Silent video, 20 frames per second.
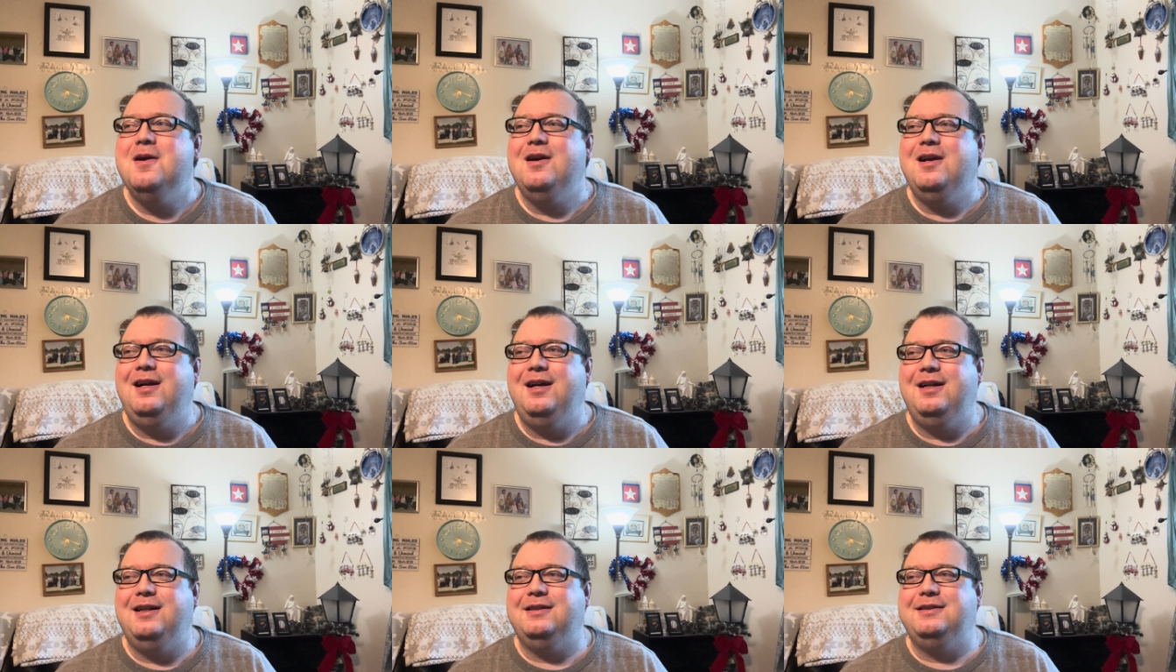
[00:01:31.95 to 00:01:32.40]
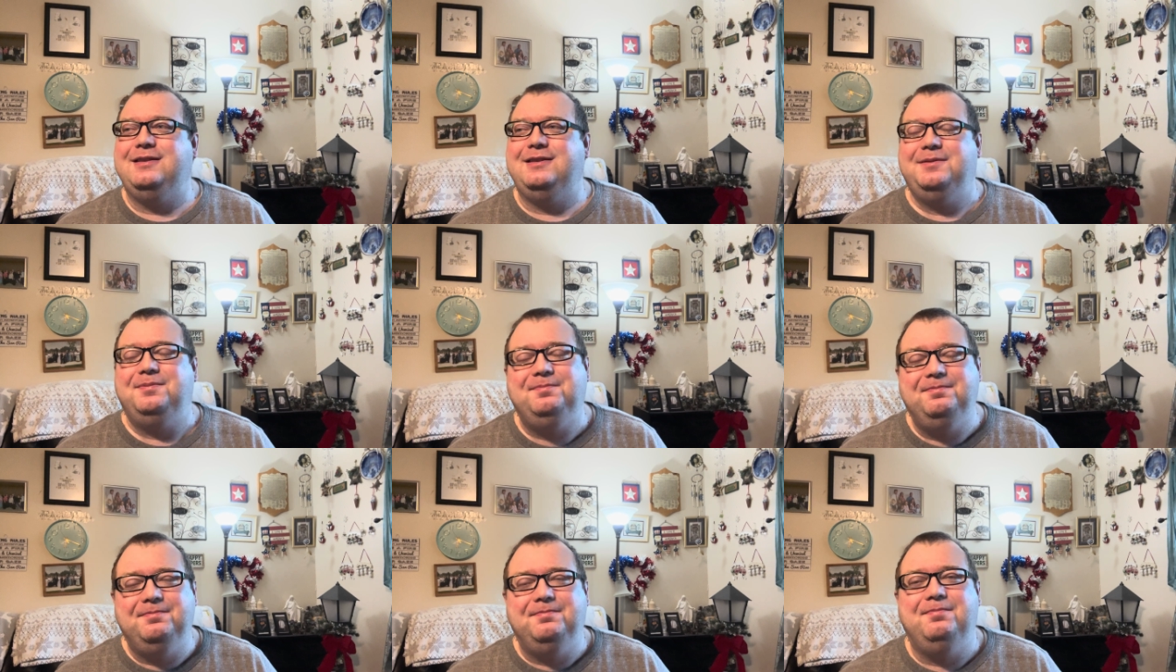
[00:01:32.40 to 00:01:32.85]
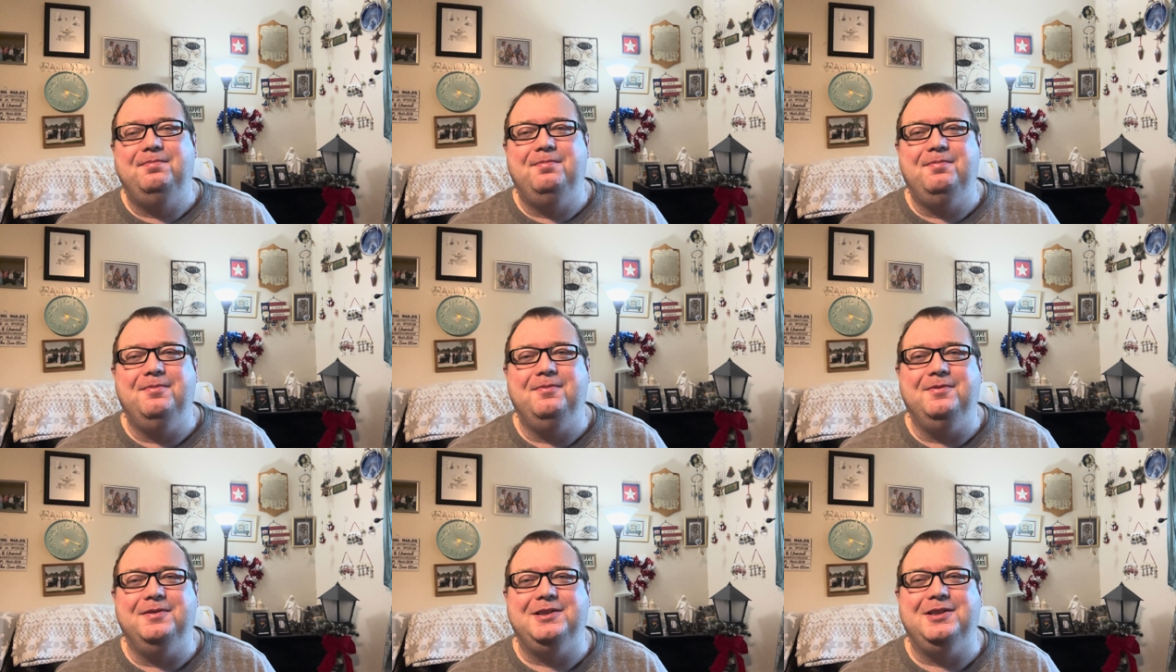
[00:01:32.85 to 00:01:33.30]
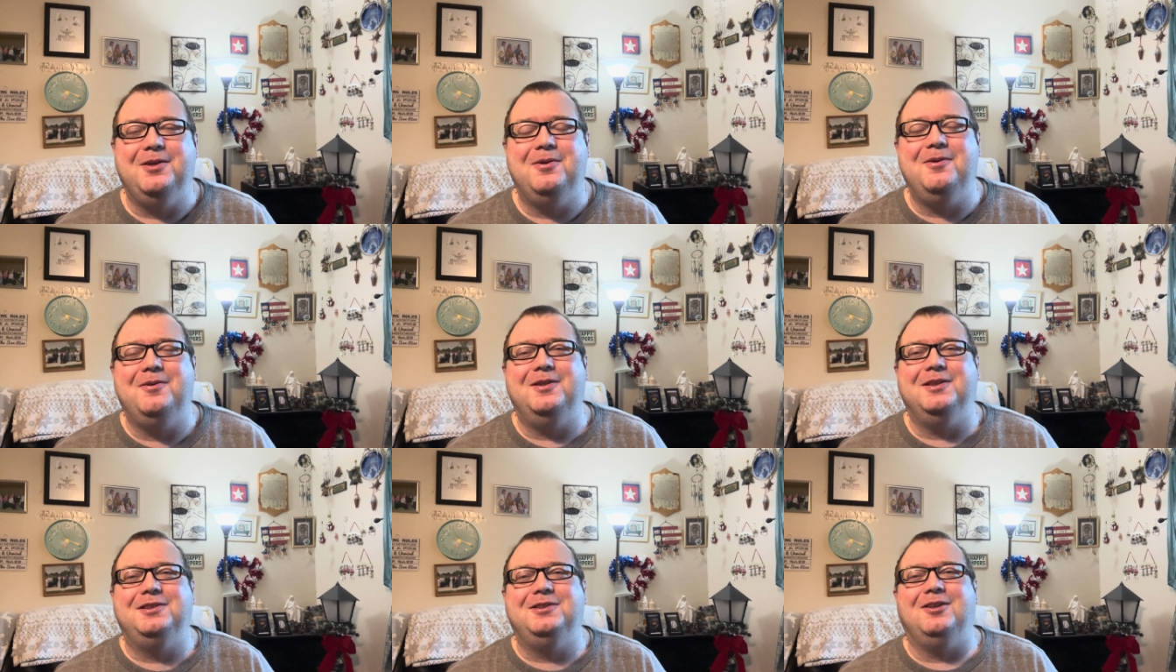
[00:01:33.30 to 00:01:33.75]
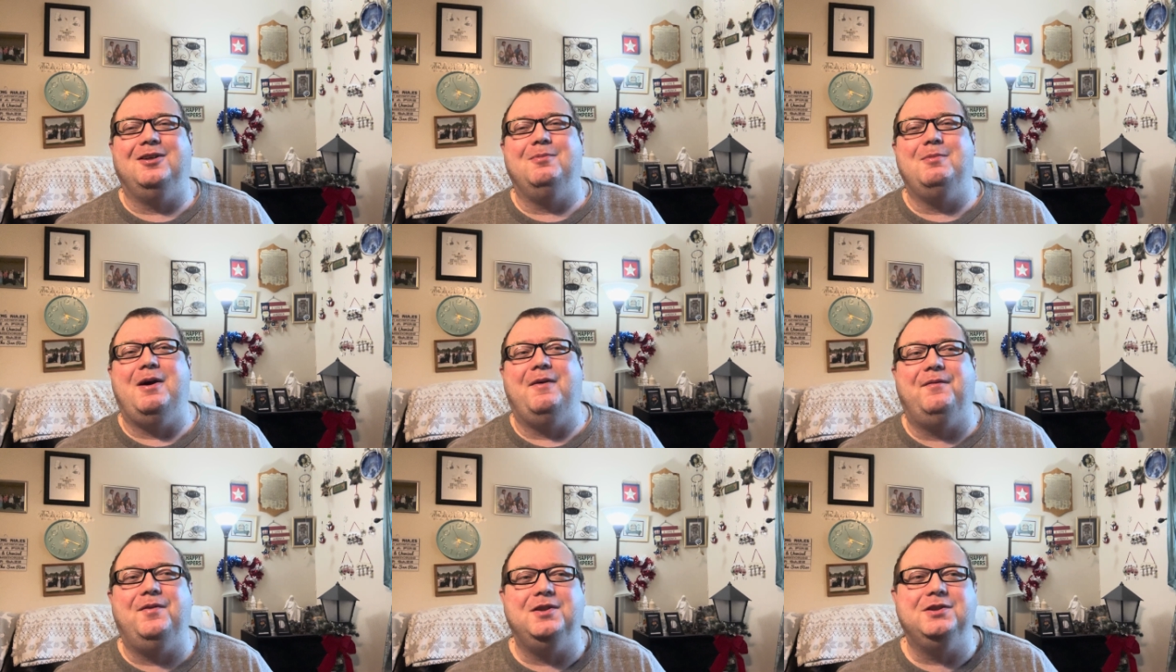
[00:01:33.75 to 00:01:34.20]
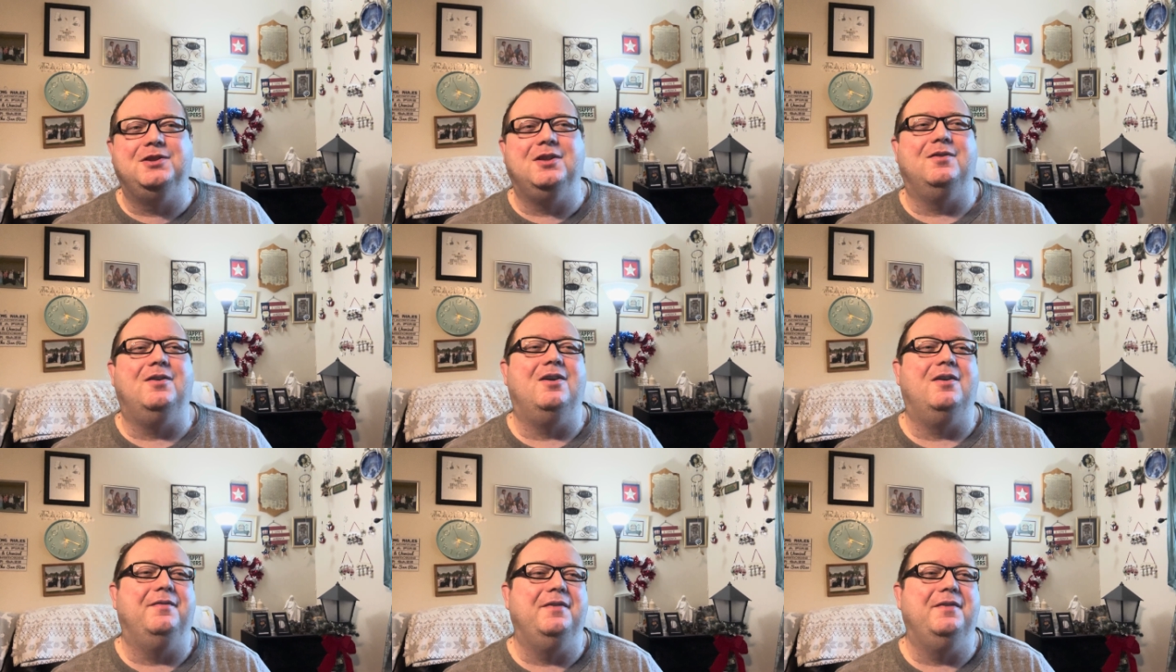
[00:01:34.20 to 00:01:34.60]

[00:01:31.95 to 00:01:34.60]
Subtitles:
So let's talk about, first of all,